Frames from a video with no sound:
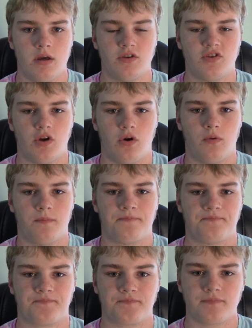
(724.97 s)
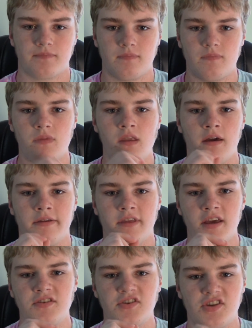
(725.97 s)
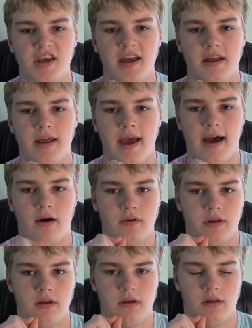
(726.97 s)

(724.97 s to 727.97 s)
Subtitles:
So they stand out